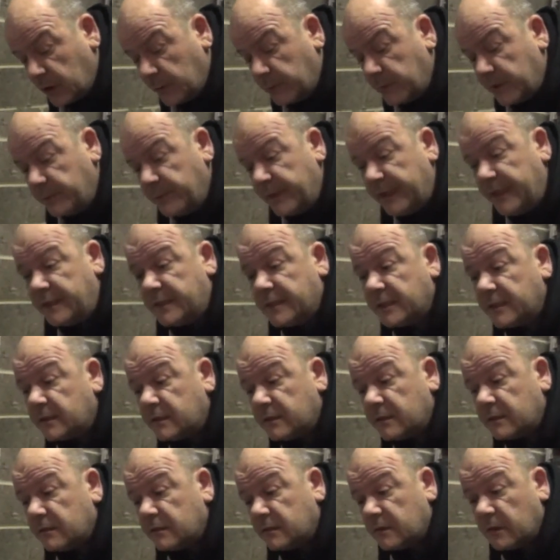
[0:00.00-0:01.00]
many
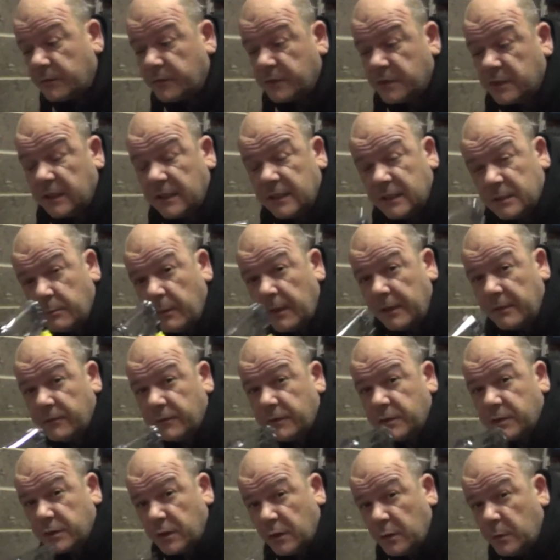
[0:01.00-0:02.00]
metres, because obviously it's meant for
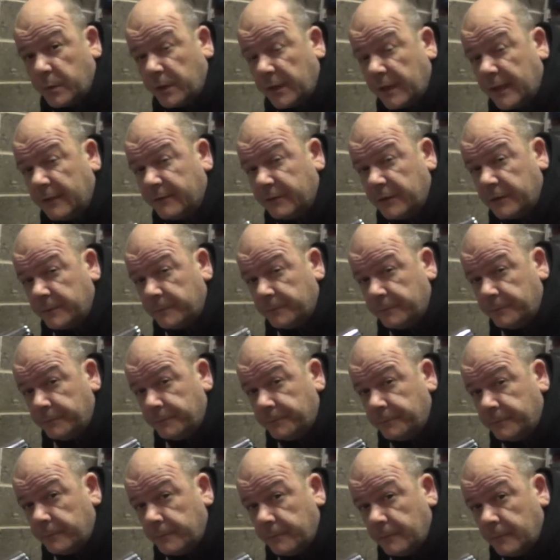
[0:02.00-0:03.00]
scuba diving,
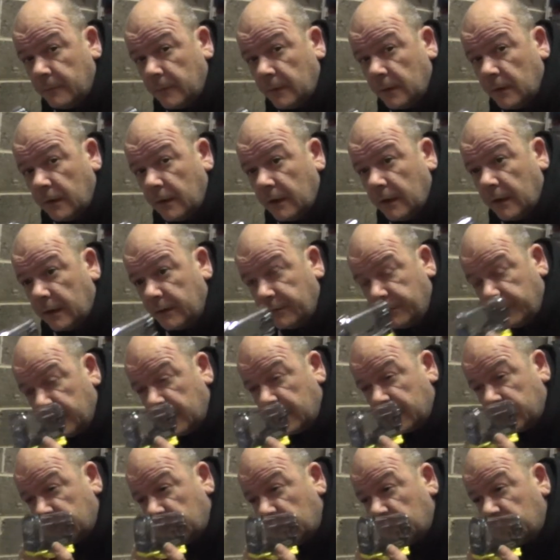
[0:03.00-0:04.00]
and if
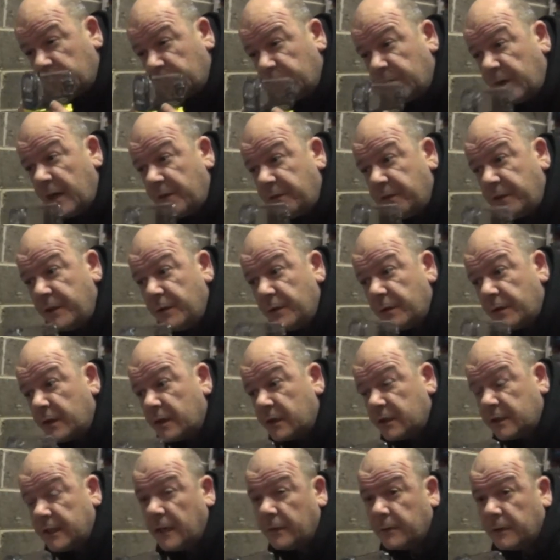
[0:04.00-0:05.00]
the further you go
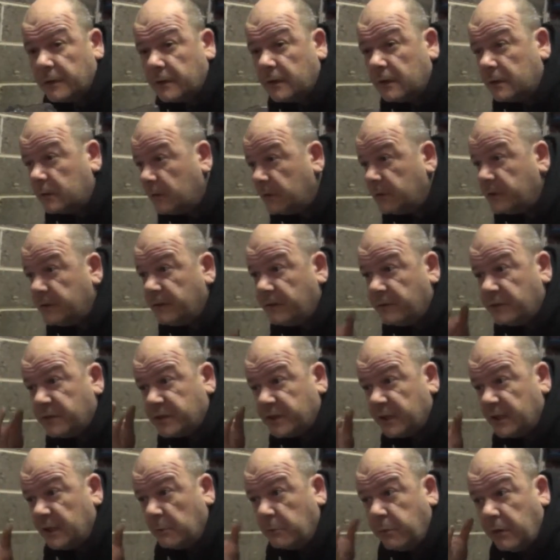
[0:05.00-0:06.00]
down, I don't know whether you've ever
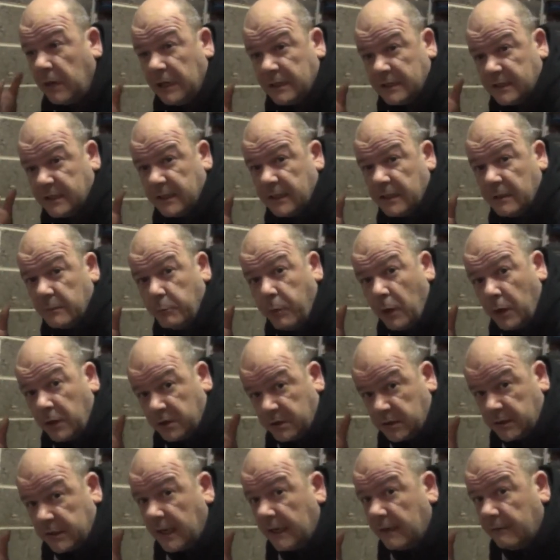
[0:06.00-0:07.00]
seen a plastic
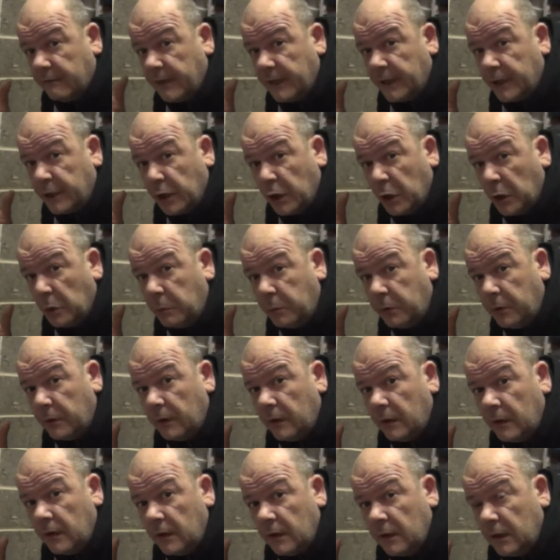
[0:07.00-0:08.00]
polystyrene cup.
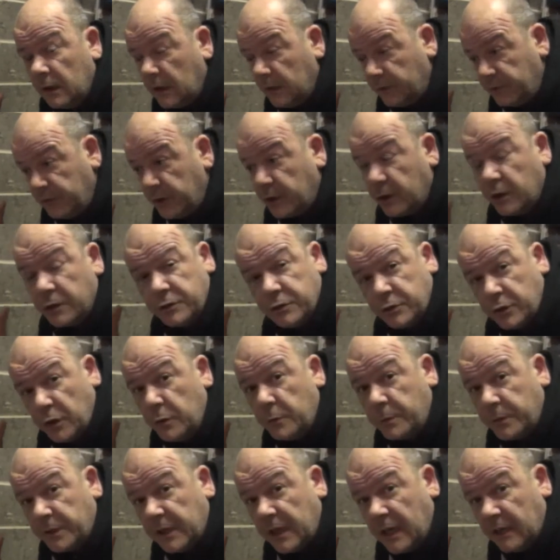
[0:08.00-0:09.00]
If you go
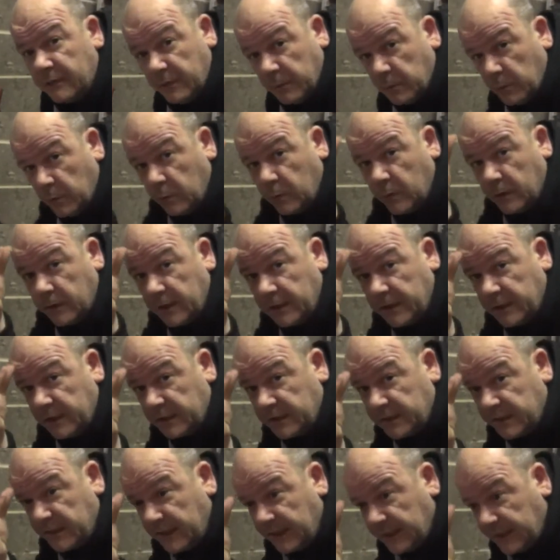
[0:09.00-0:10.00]
scuba diving with one and you
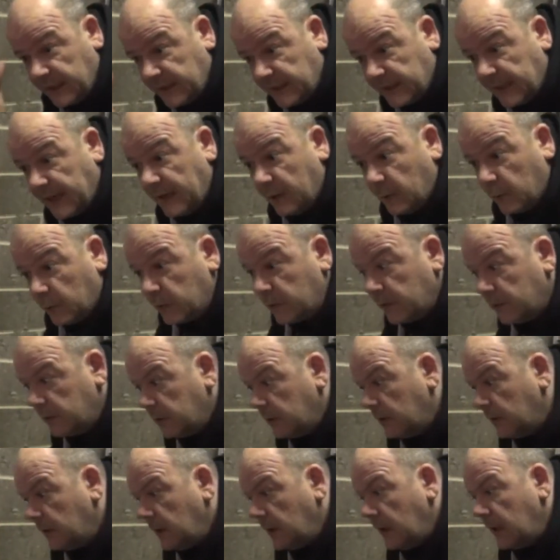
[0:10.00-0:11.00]
take it down,
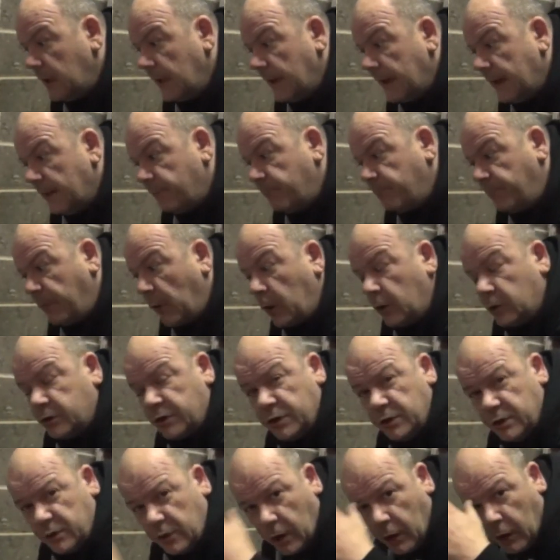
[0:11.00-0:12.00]
it
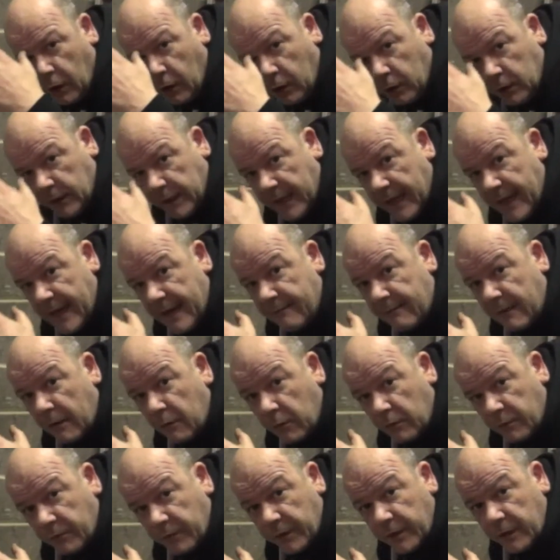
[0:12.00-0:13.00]
forces all the air
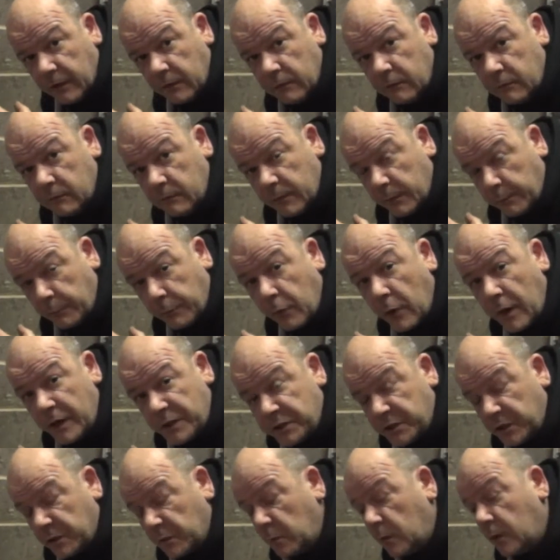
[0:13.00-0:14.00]
out of the
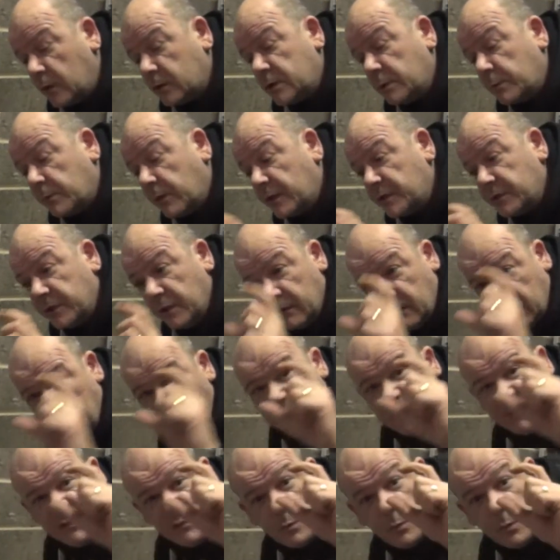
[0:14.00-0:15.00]
pressure, the water pressure, and it
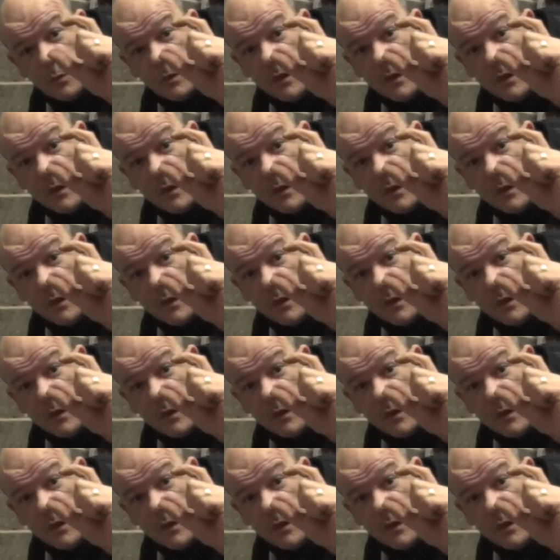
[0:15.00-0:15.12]
ends up with